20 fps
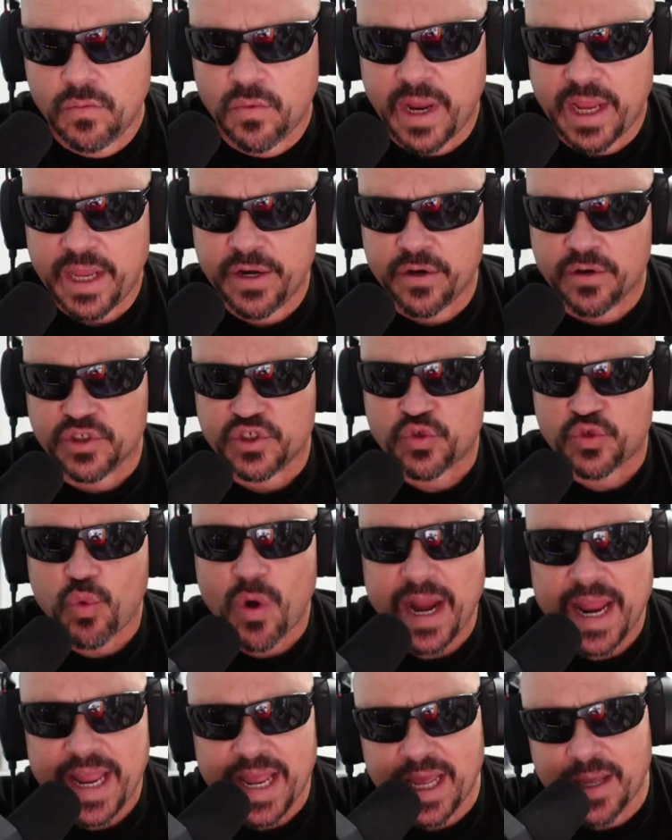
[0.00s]
Raiders,
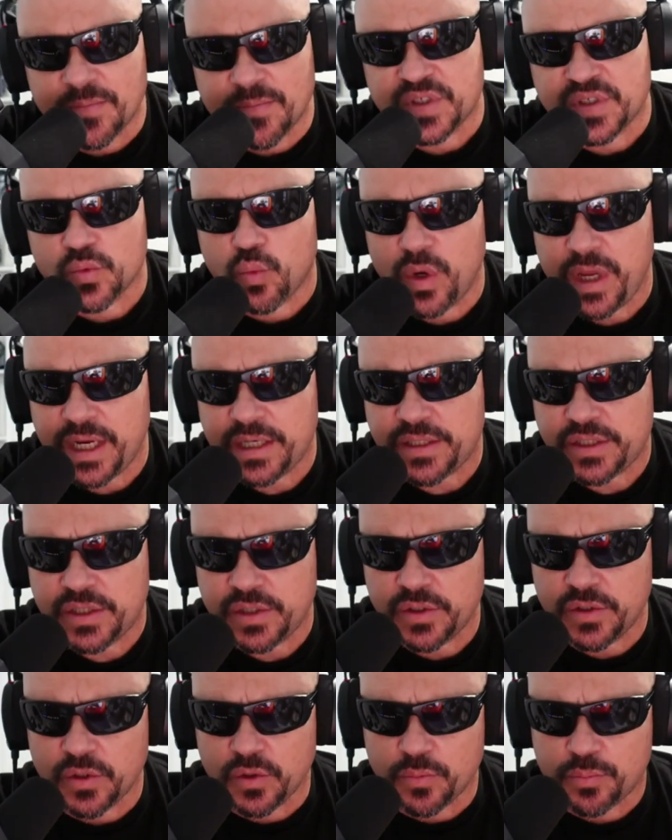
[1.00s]
Rams, Week
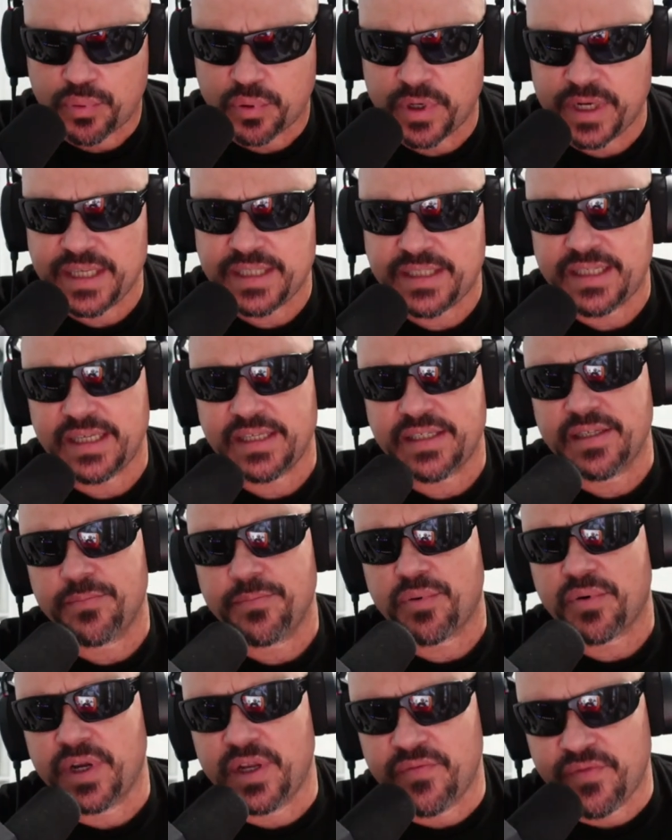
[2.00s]
2 preseason
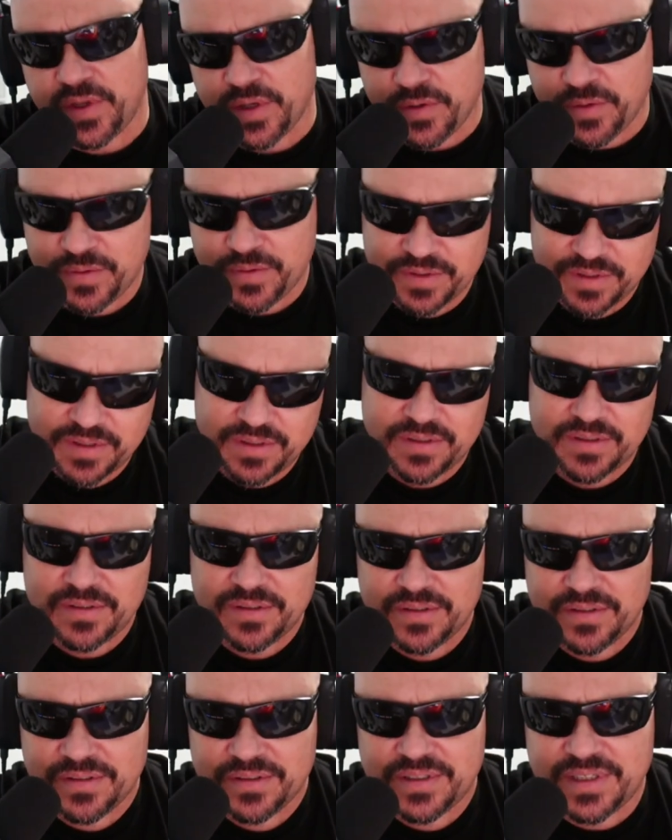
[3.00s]
preview
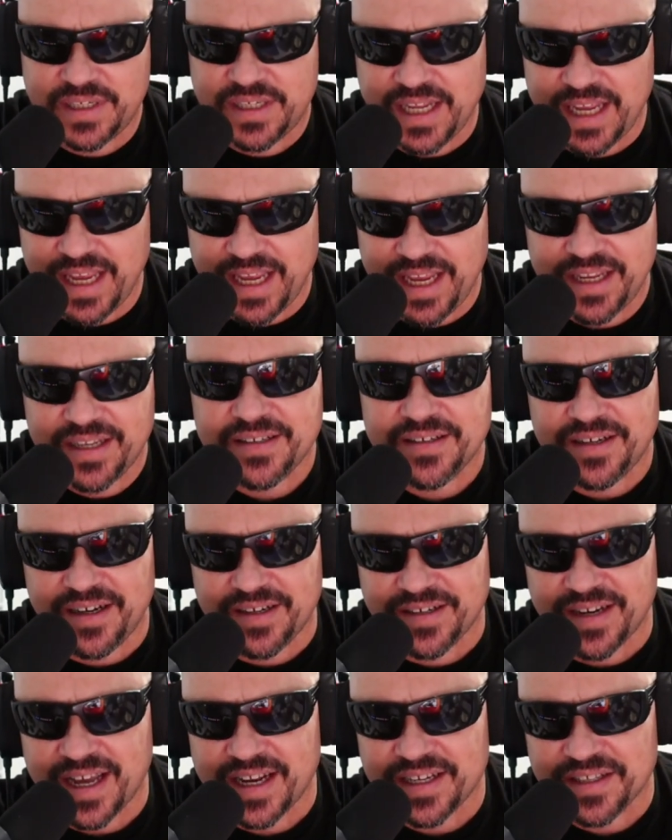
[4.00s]
today
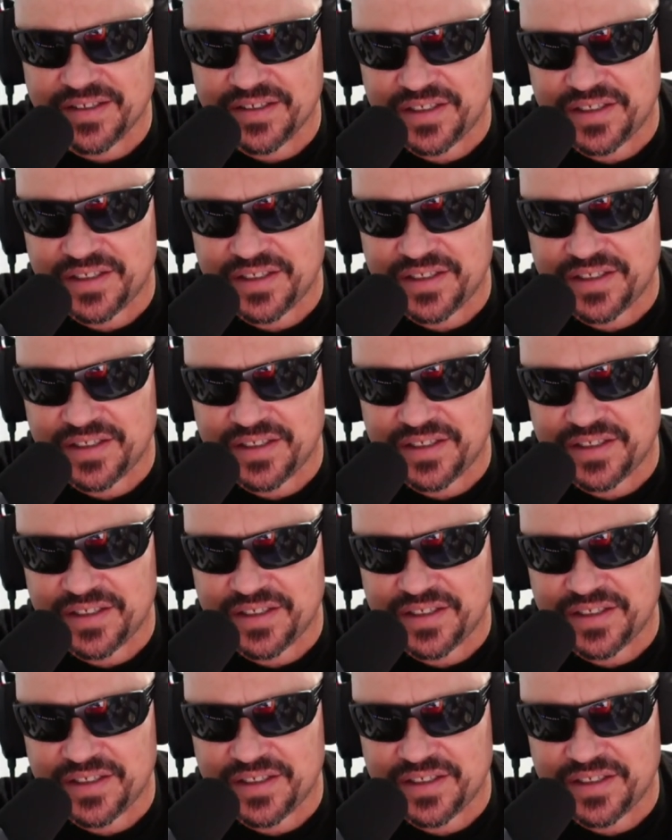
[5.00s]
on Night of the